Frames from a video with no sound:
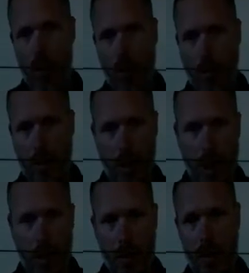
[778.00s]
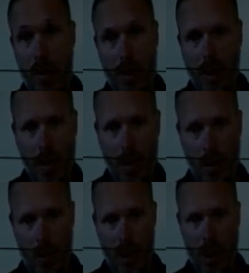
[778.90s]
of AUVs and
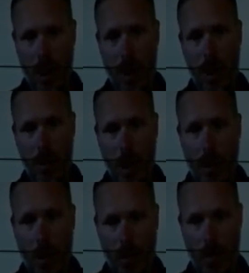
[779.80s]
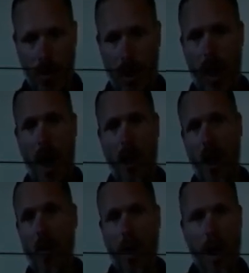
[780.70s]
towfish. You will cover very large
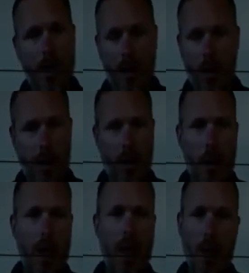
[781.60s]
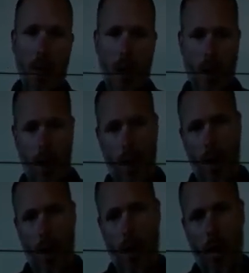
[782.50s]
areas with a minimum
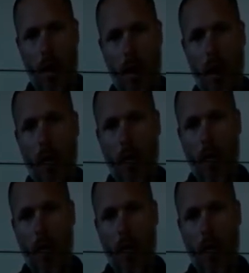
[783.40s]
of